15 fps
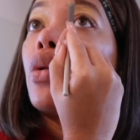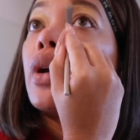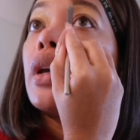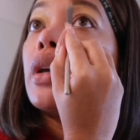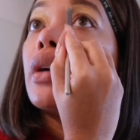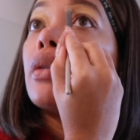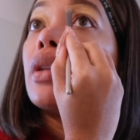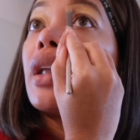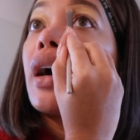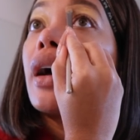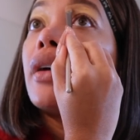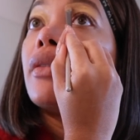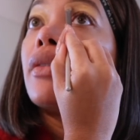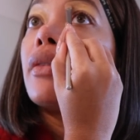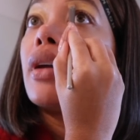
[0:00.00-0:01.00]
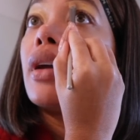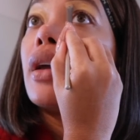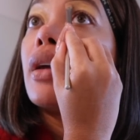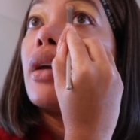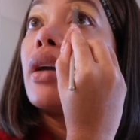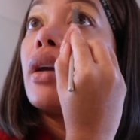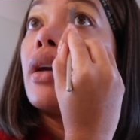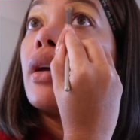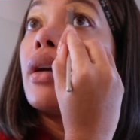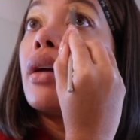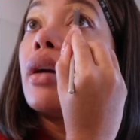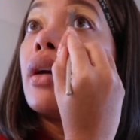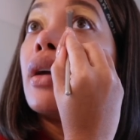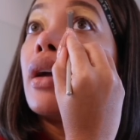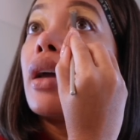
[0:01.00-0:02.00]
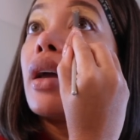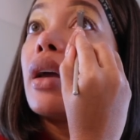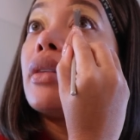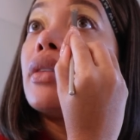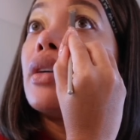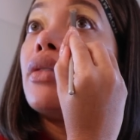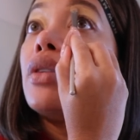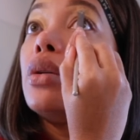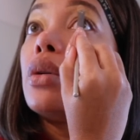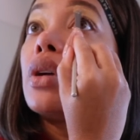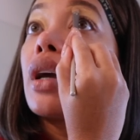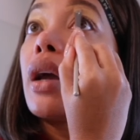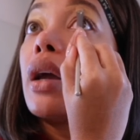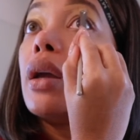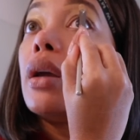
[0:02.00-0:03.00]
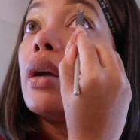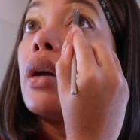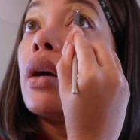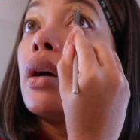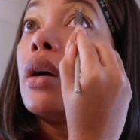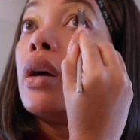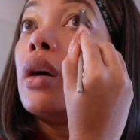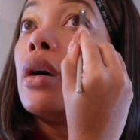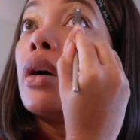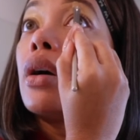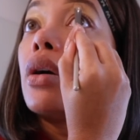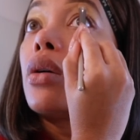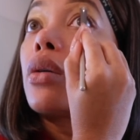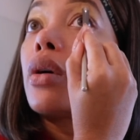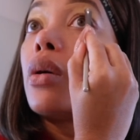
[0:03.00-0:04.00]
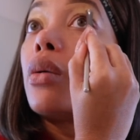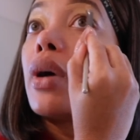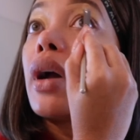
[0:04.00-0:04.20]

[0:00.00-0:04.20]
point in your life as if you can't grow